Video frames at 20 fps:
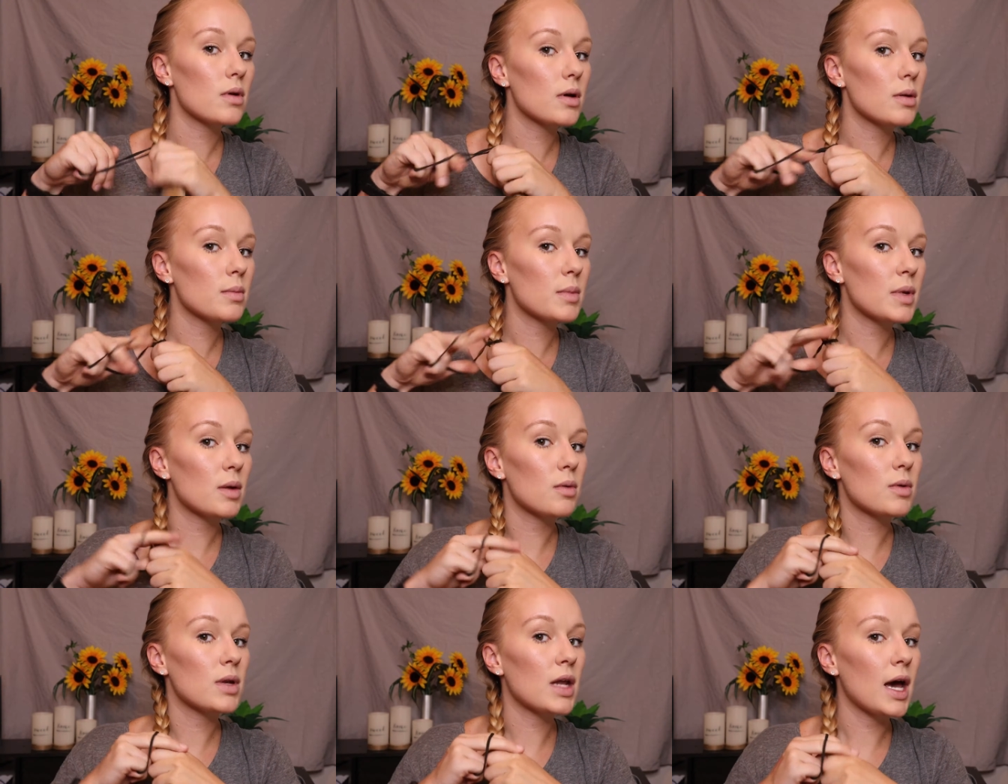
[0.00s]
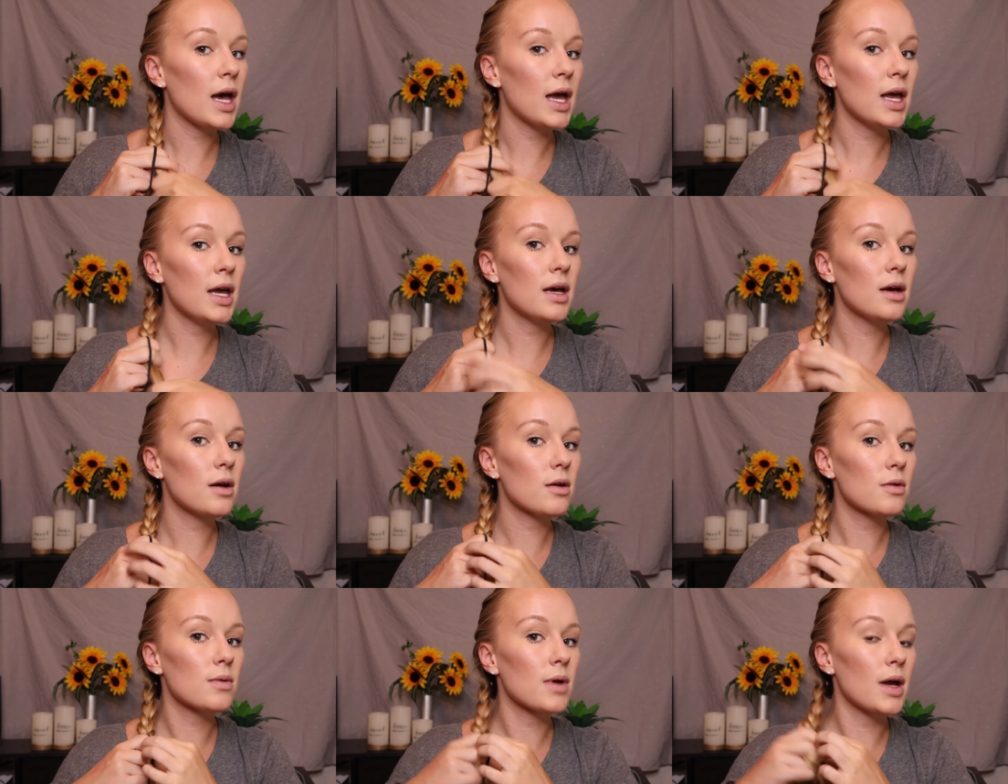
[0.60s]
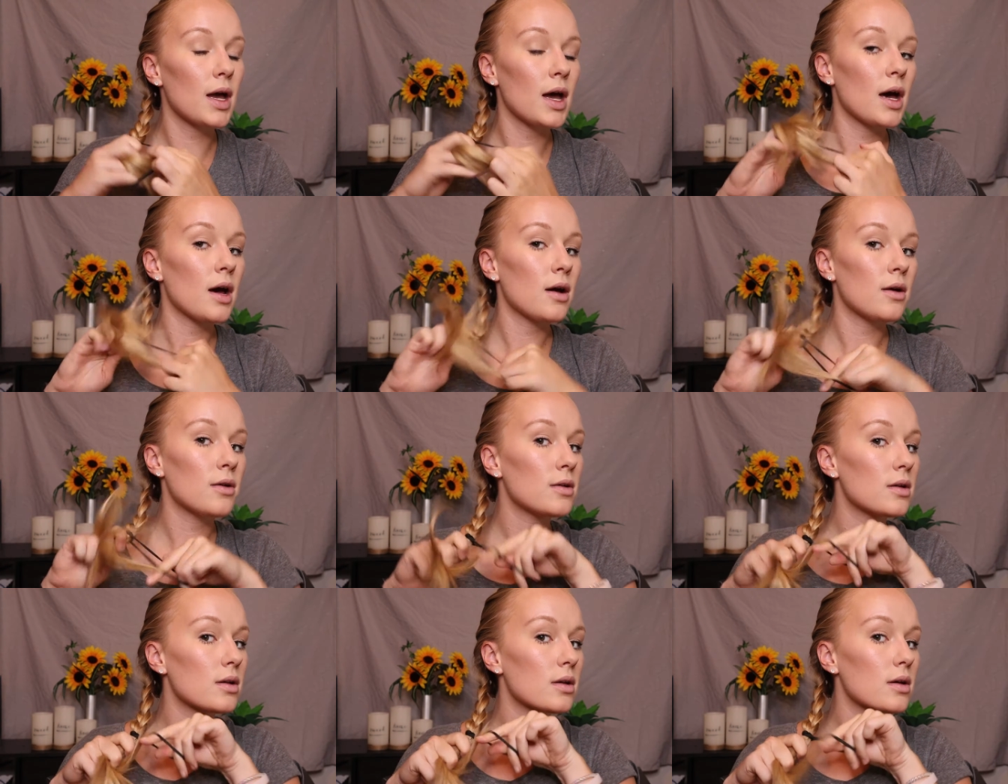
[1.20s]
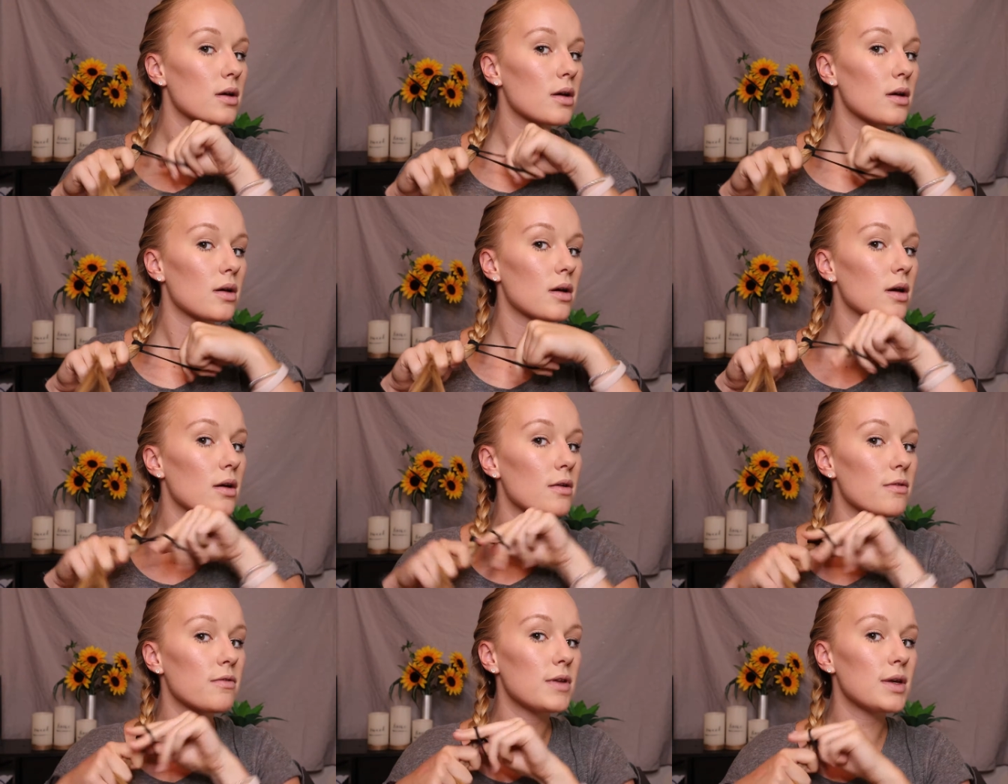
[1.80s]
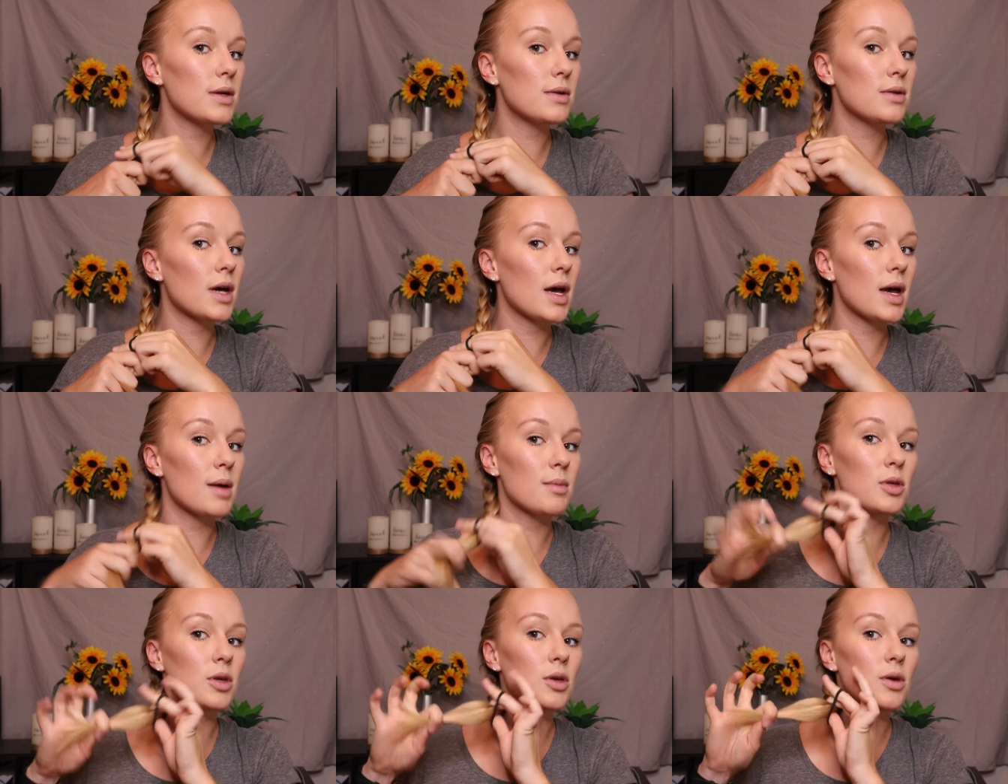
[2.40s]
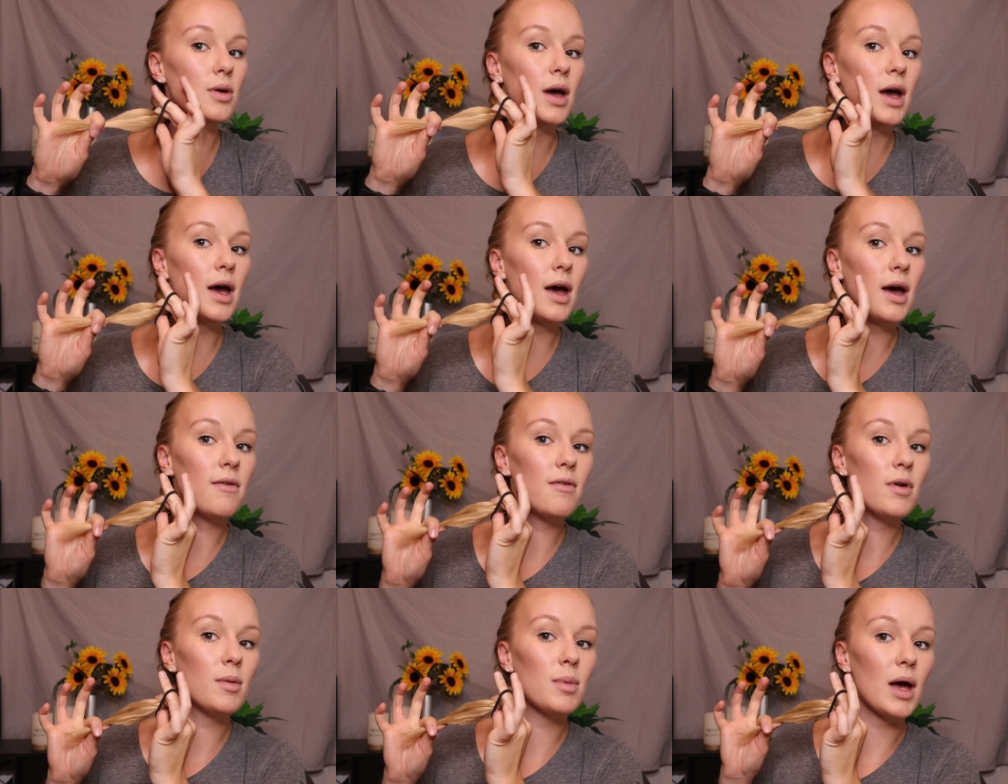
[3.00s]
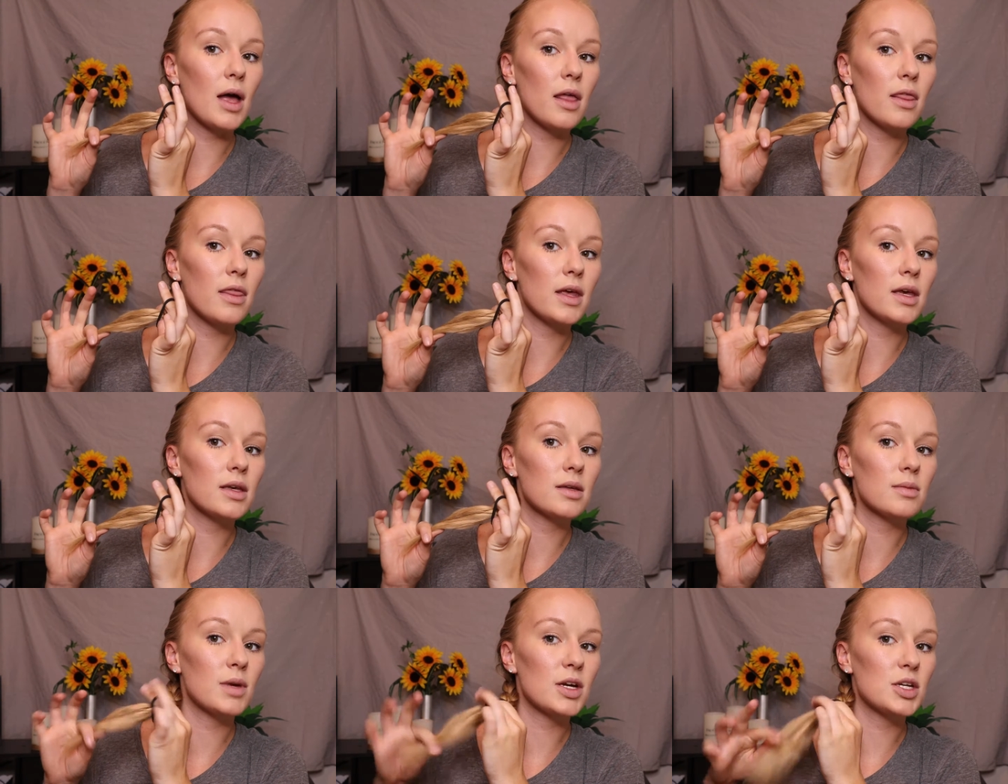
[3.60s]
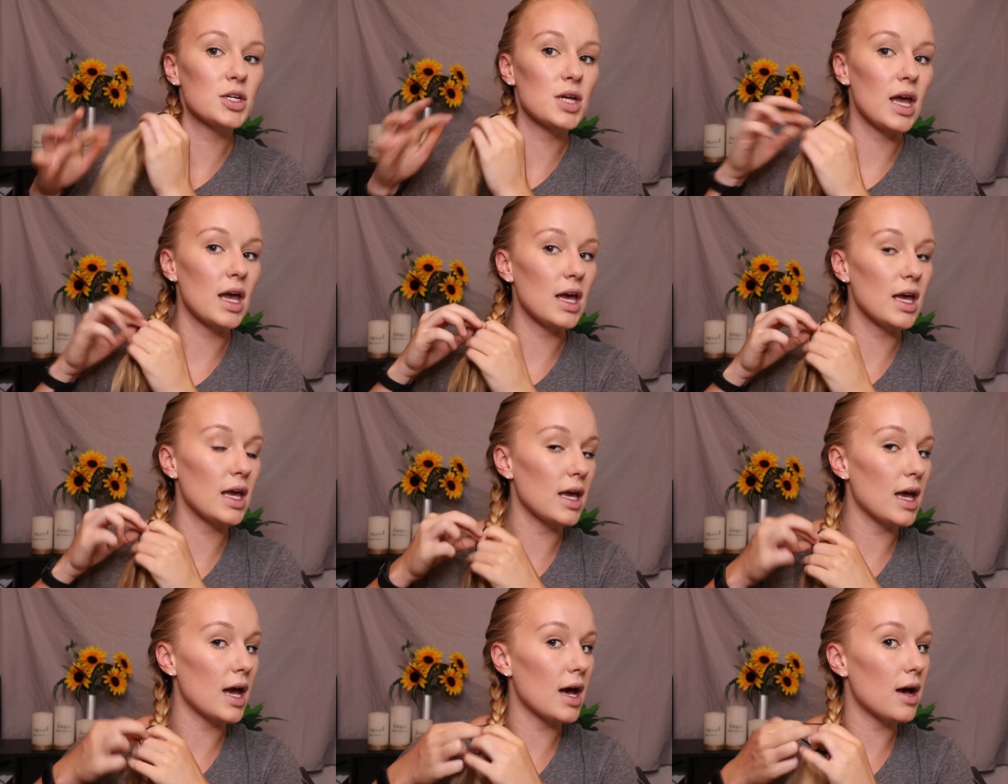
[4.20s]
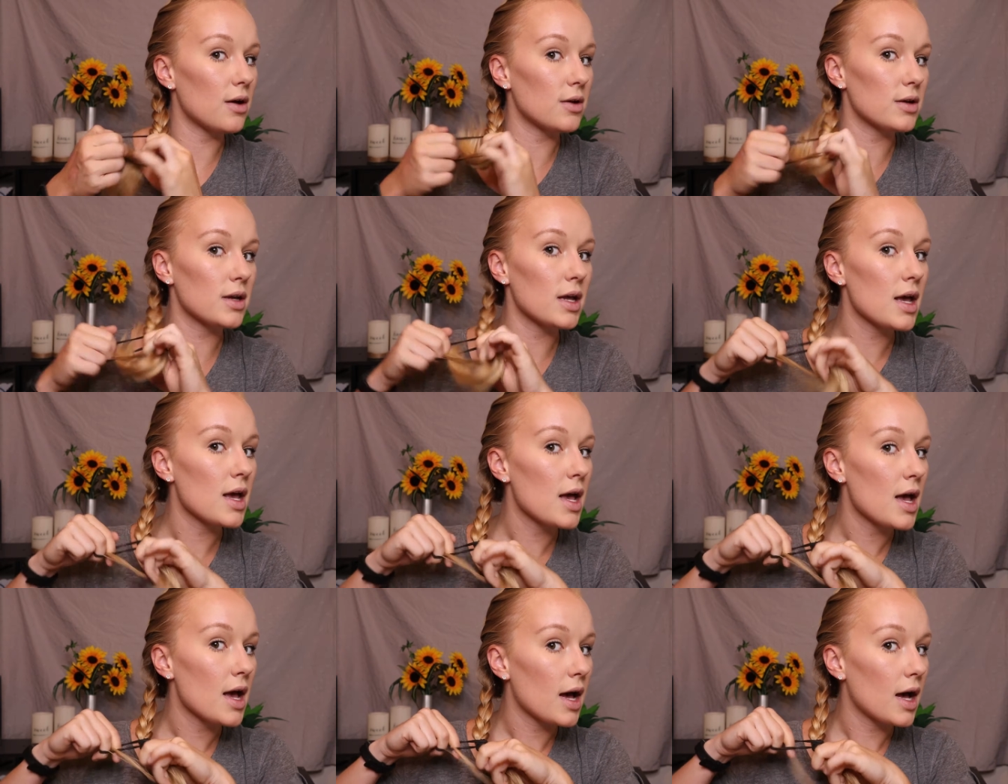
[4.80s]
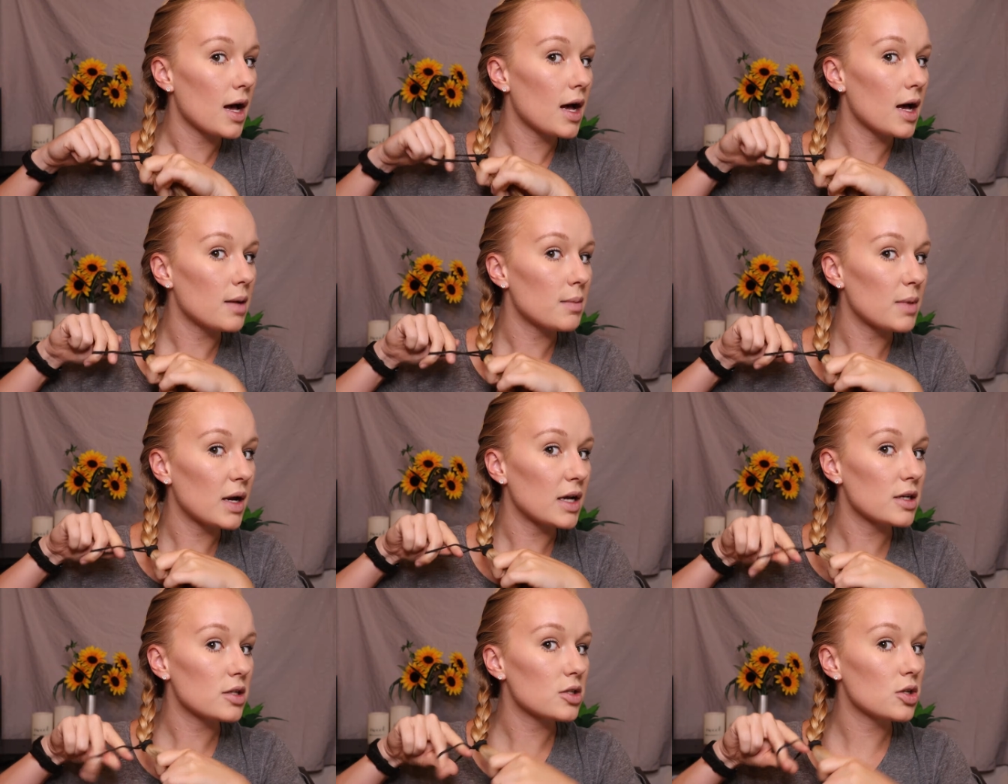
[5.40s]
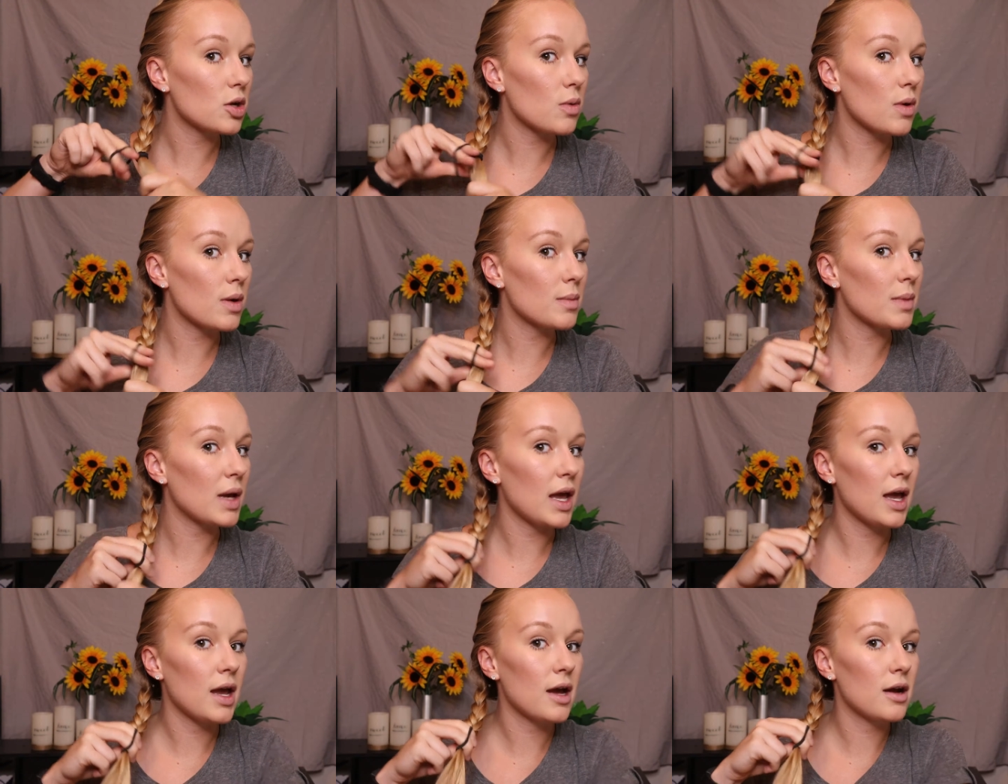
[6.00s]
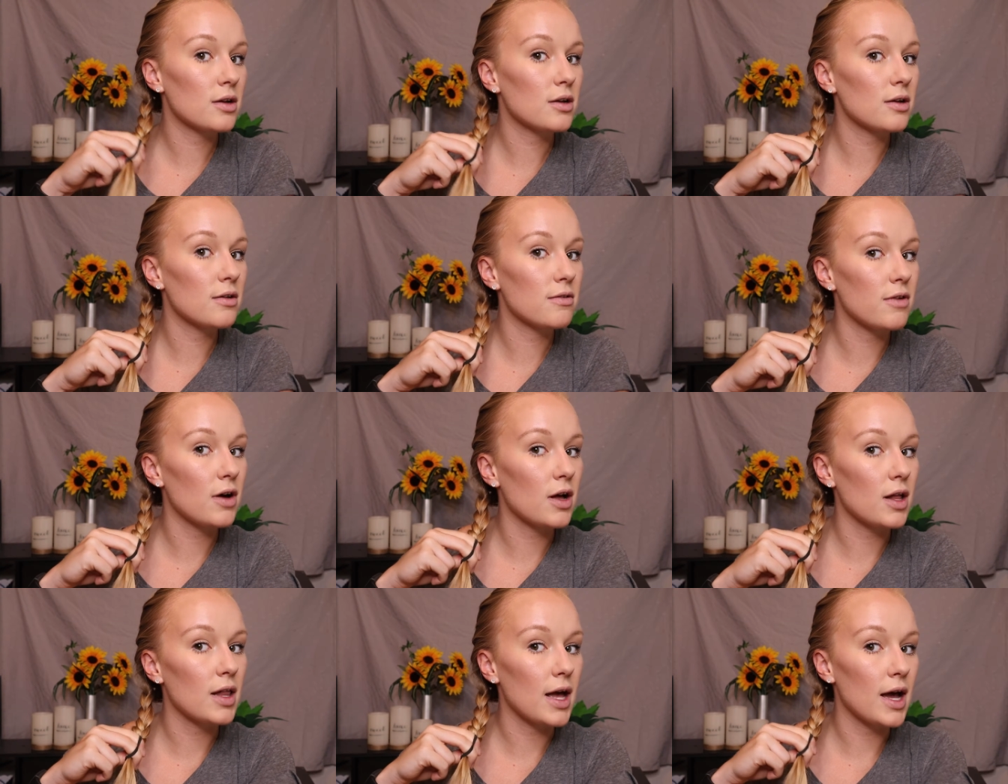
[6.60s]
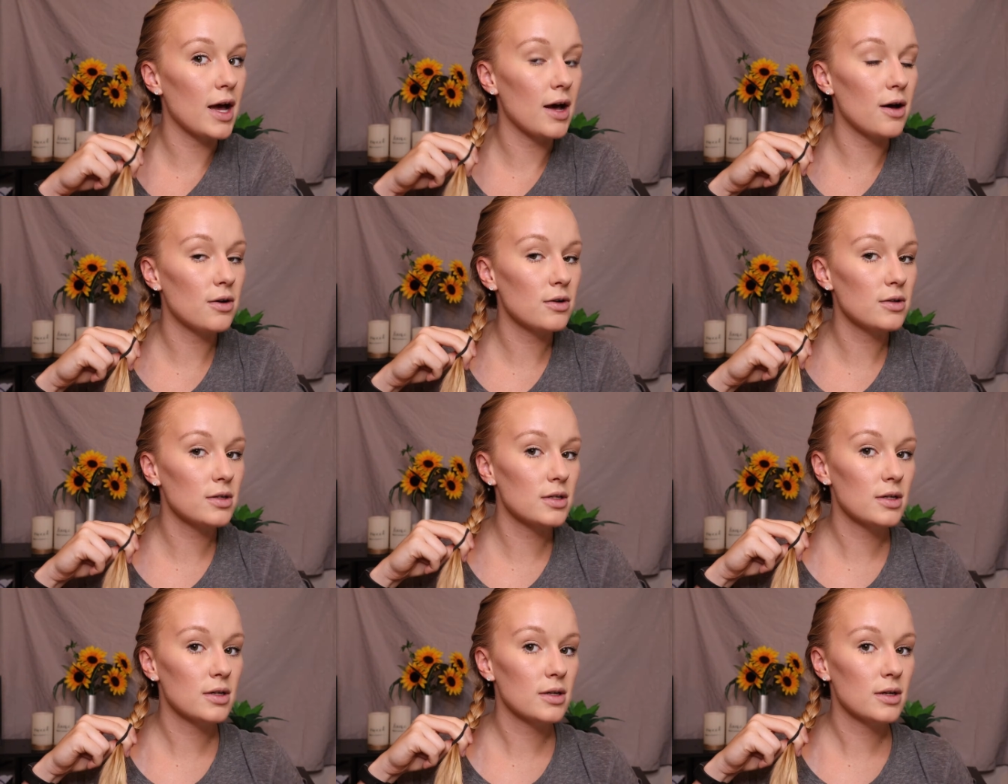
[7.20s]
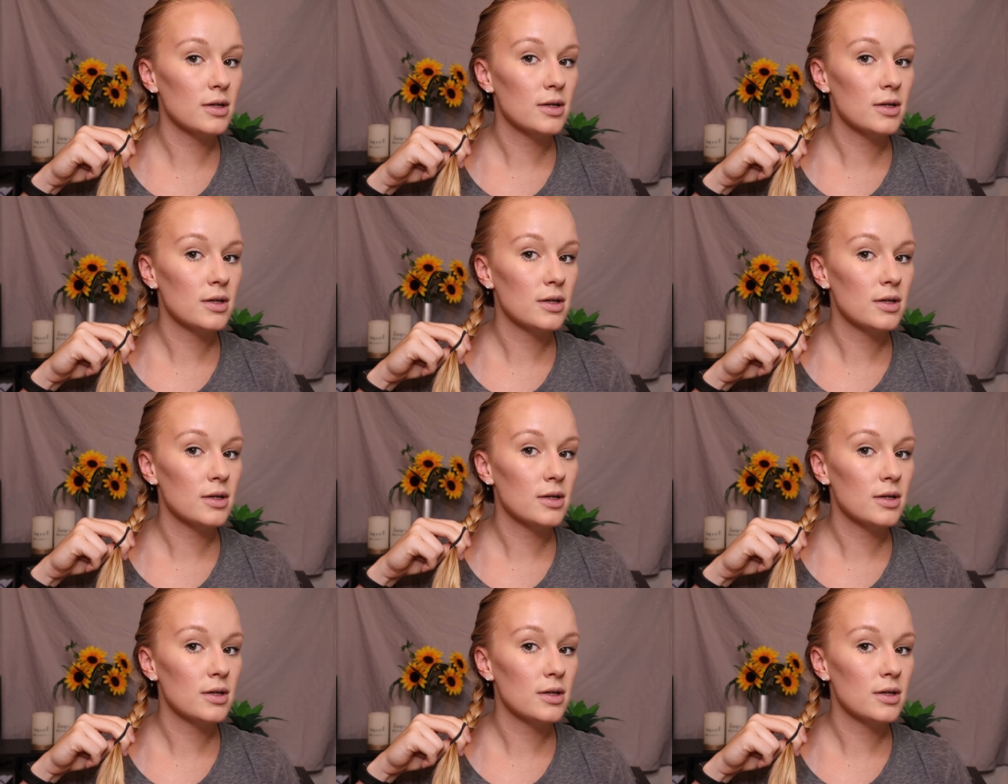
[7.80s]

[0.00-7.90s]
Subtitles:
I'm going to tie it around a few times. So you have about this much hanging out. I just don't want my hair to fall out.